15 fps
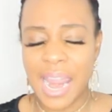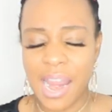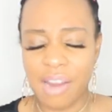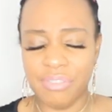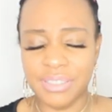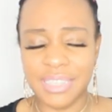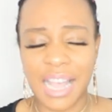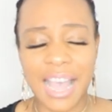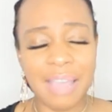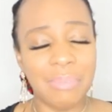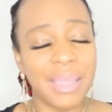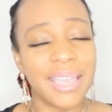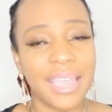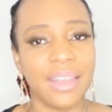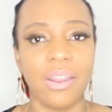every
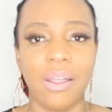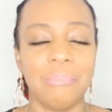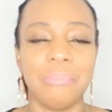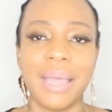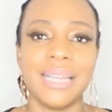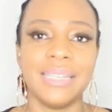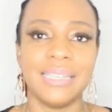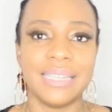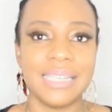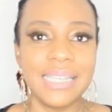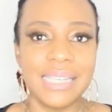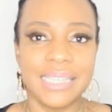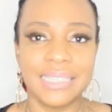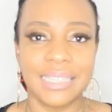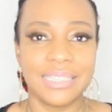time I get on my
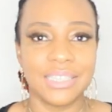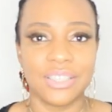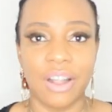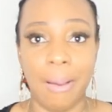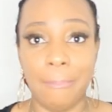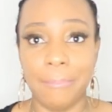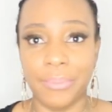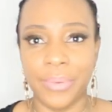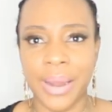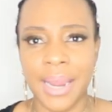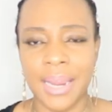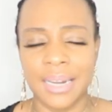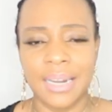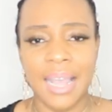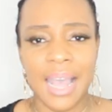knees and start
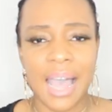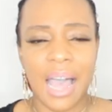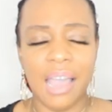praying,